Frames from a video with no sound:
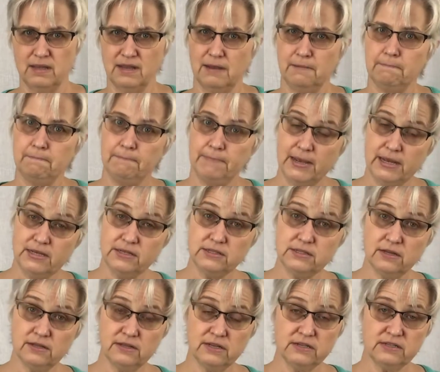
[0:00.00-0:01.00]
Now,
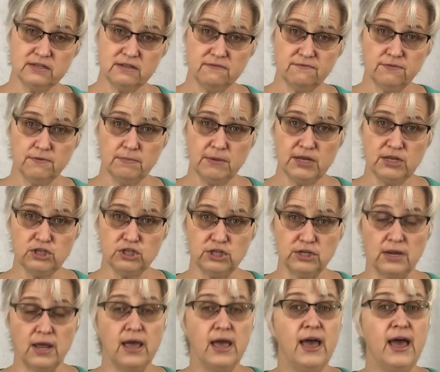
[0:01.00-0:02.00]
based on this
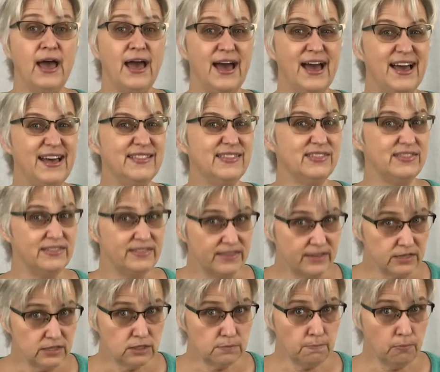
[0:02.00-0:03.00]
information, at
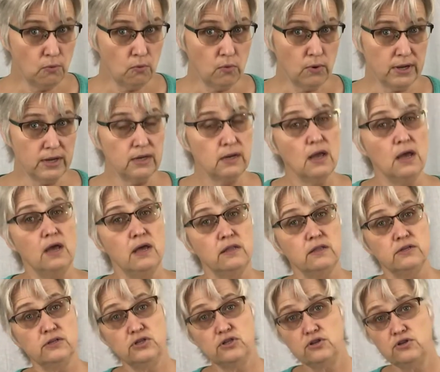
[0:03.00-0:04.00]
this point,
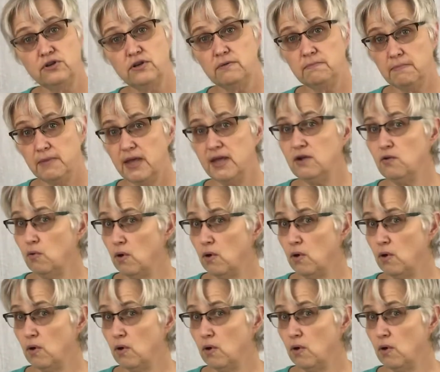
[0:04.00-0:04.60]
the student may